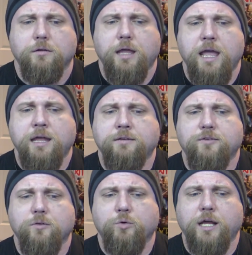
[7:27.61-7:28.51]

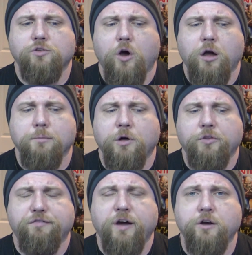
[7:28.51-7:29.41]
And when I talk about
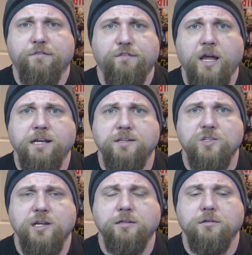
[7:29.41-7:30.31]
the fight or flight
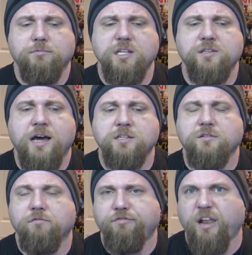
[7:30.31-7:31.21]
instinct, these
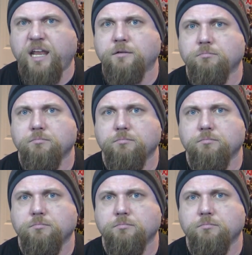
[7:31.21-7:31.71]
guys fled.